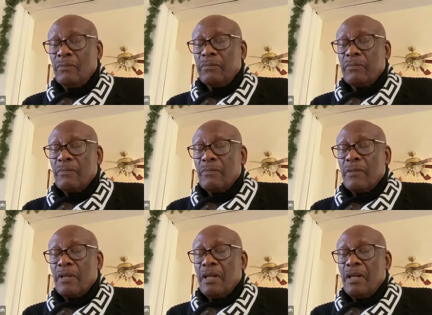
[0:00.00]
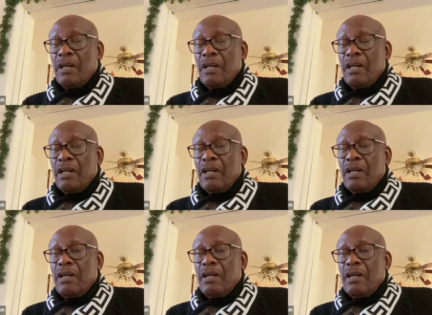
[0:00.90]

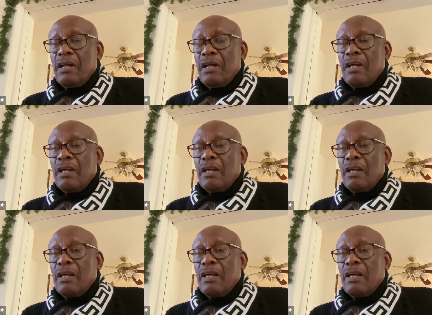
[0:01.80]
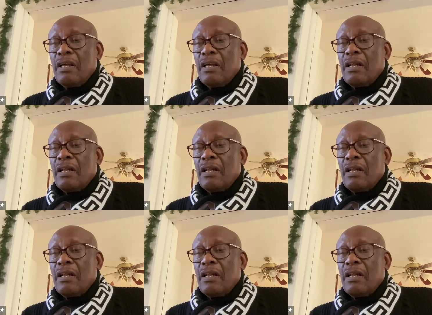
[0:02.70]
No one is speaking in this clip.